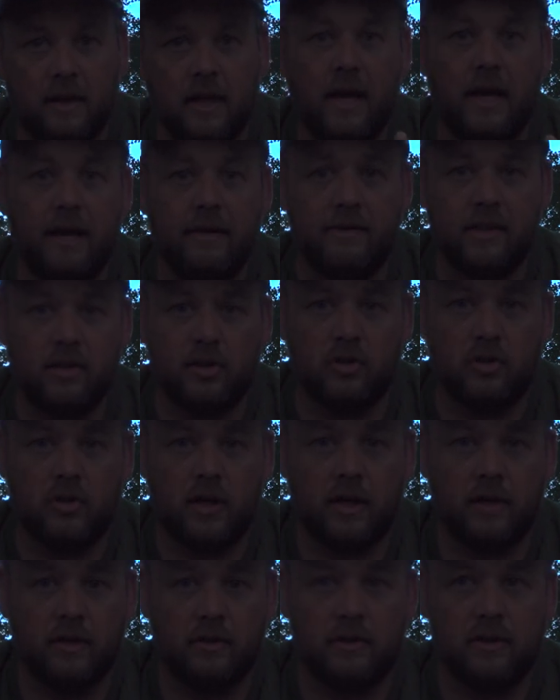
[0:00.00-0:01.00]
the heavy
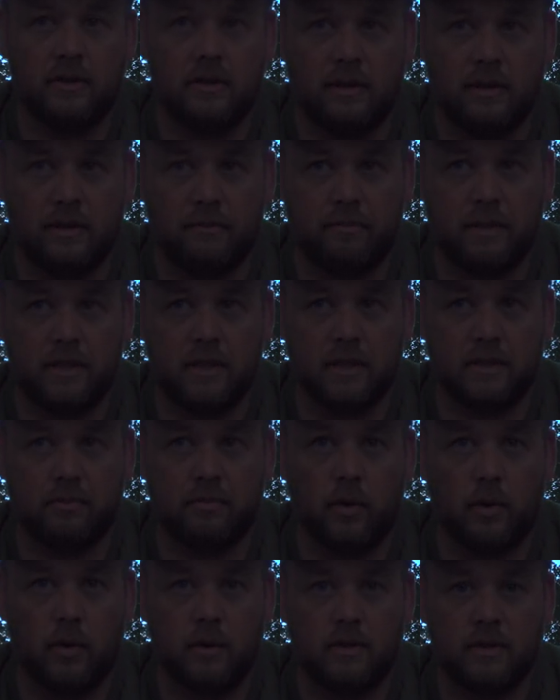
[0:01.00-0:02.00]
trails and pinch
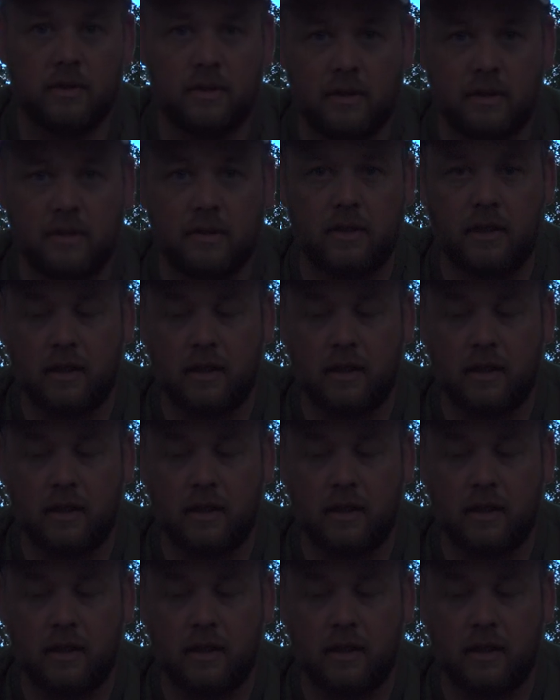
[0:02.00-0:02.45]
points during